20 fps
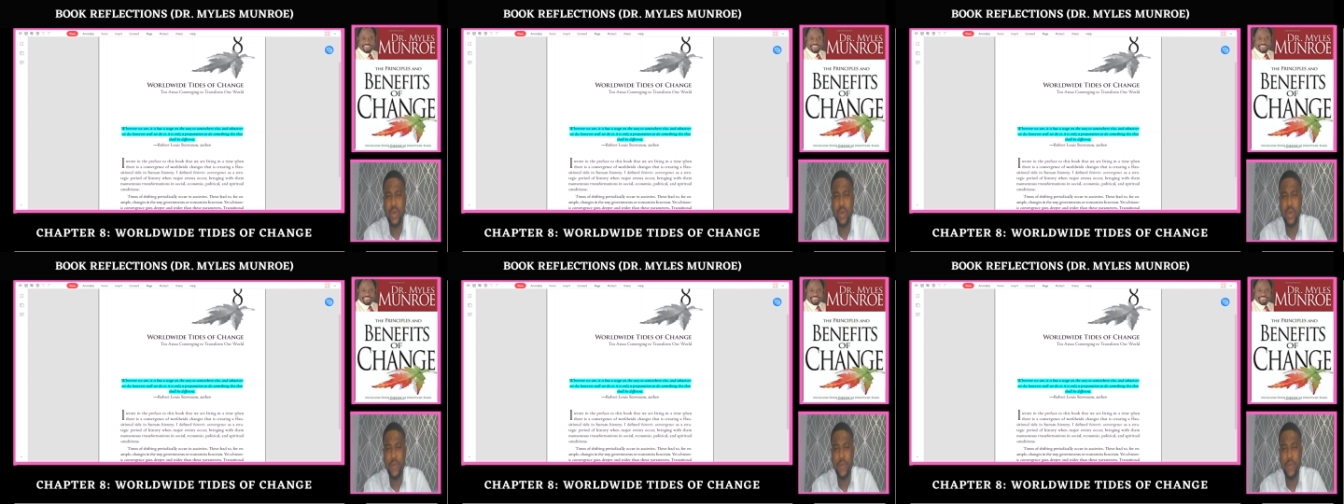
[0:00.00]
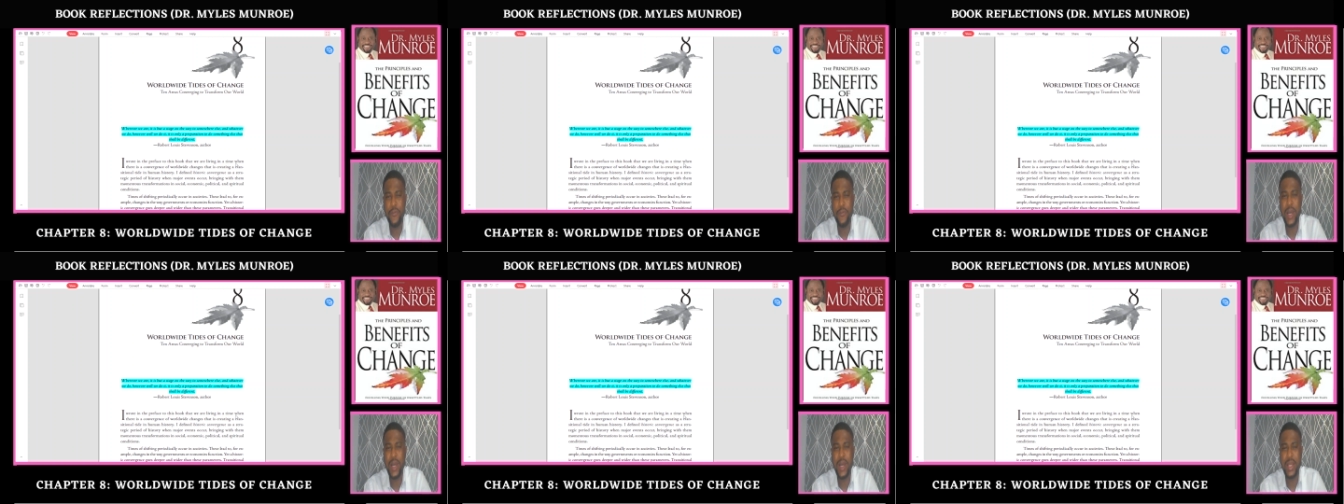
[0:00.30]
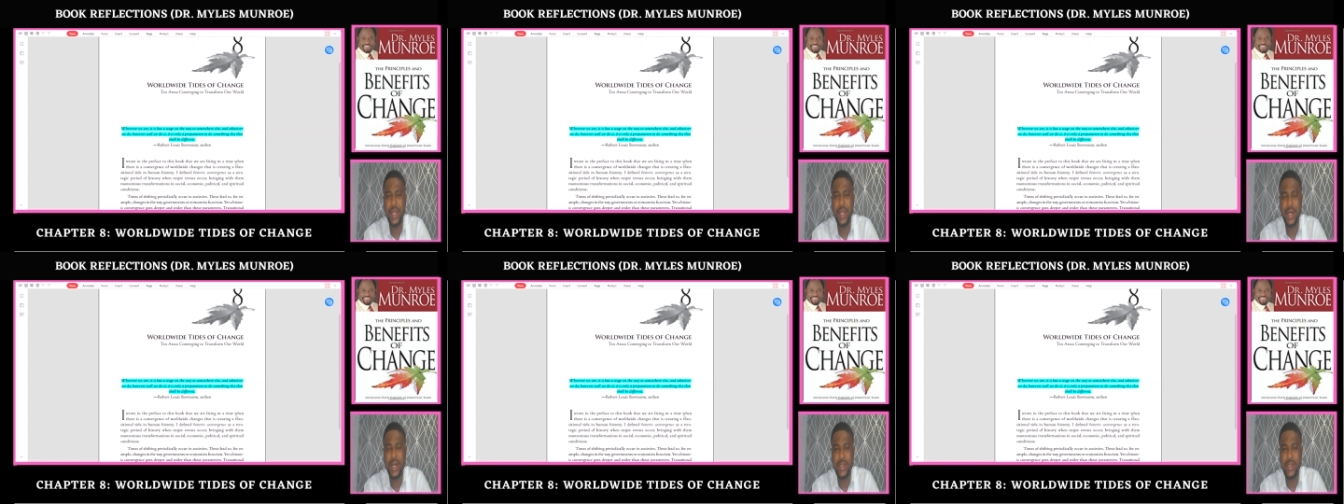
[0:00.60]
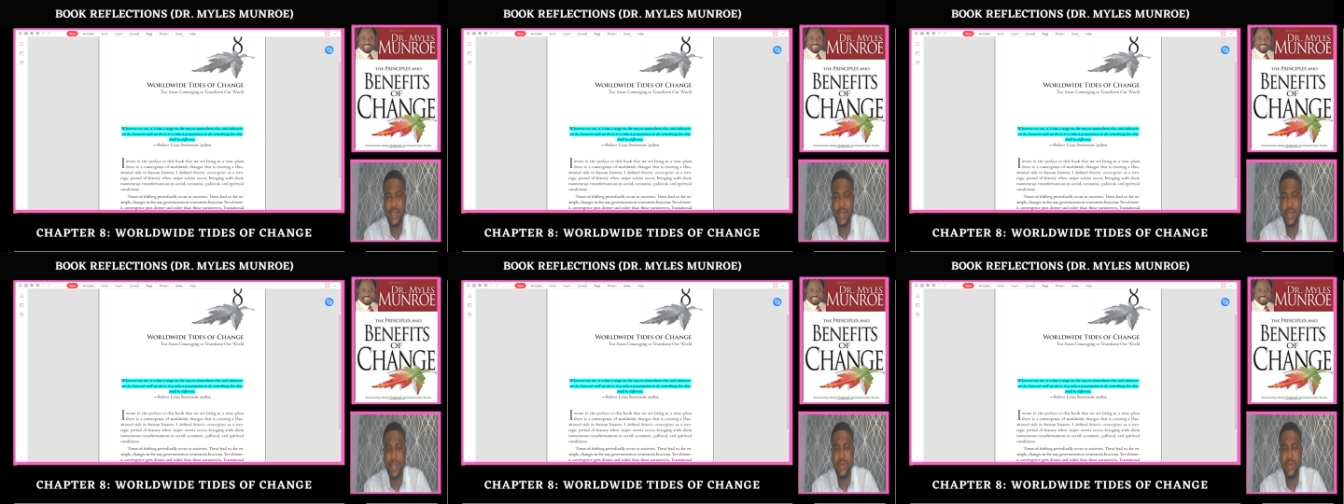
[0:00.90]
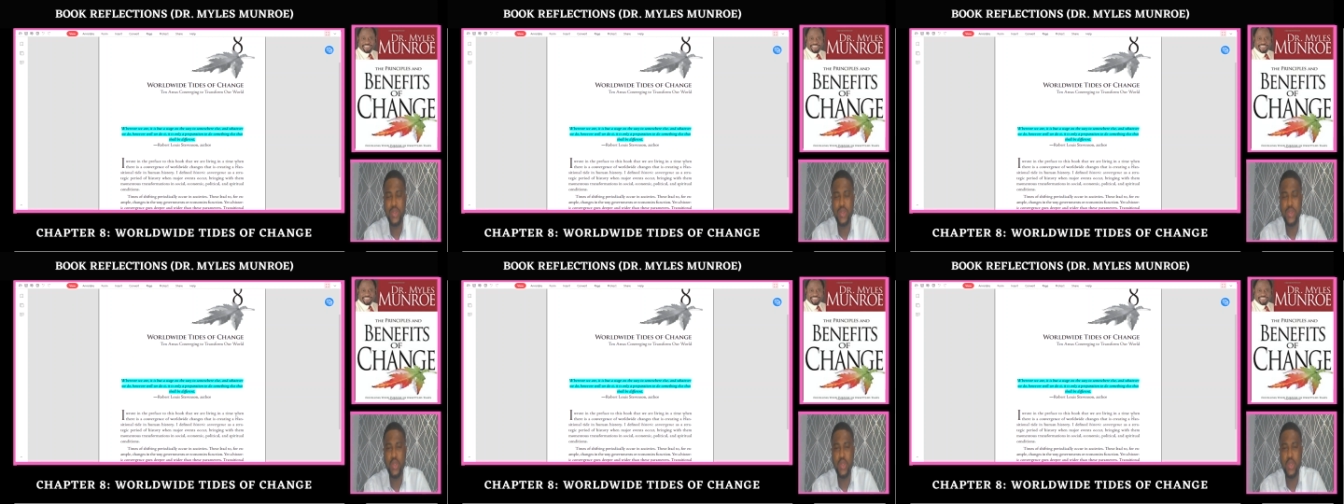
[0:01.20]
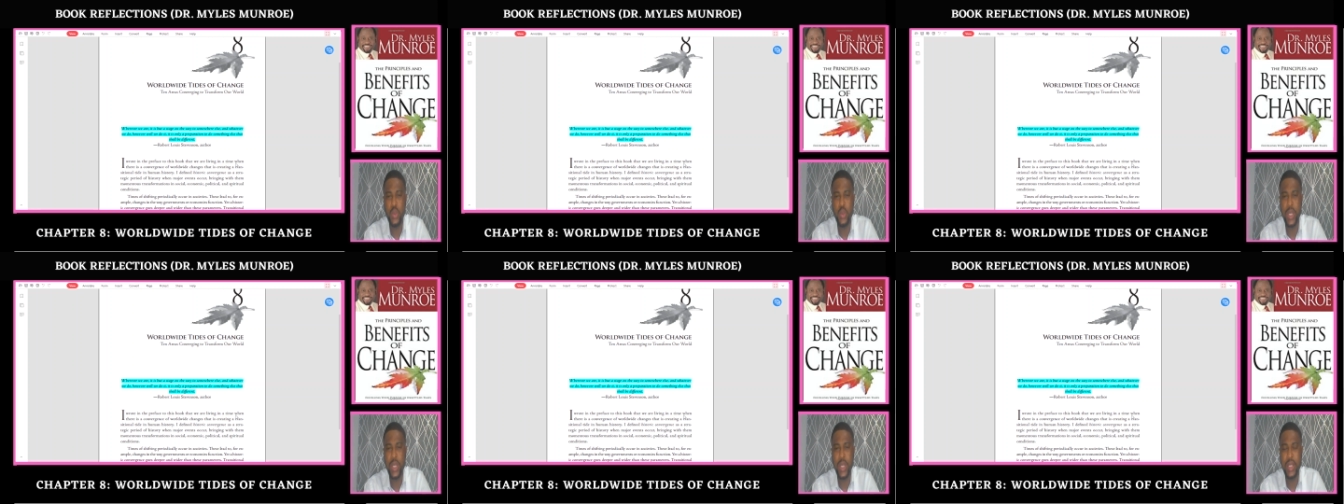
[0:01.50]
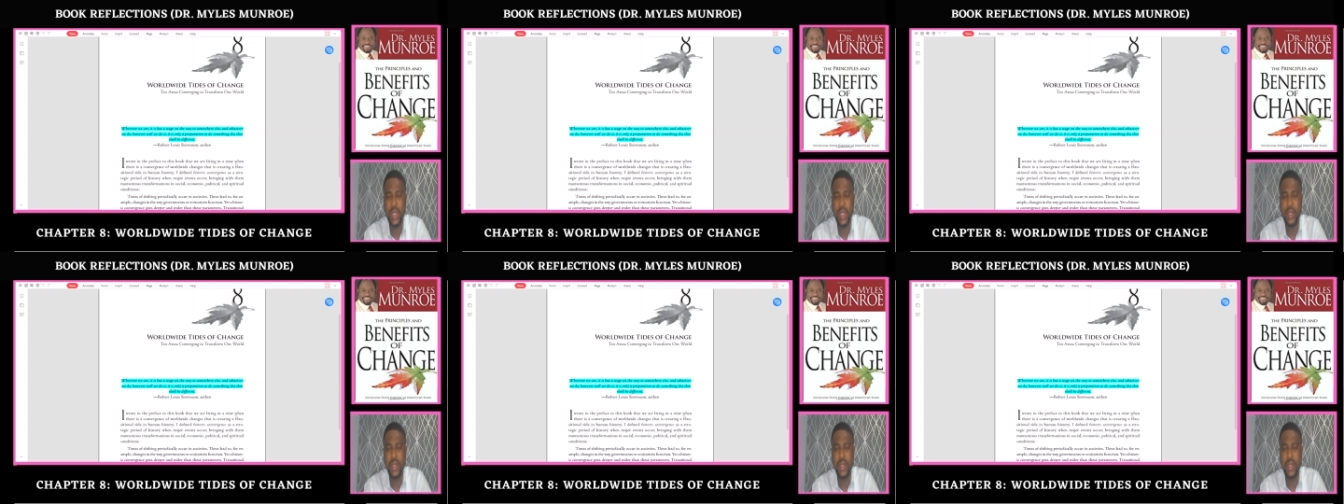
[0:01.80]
we find ourselves doing,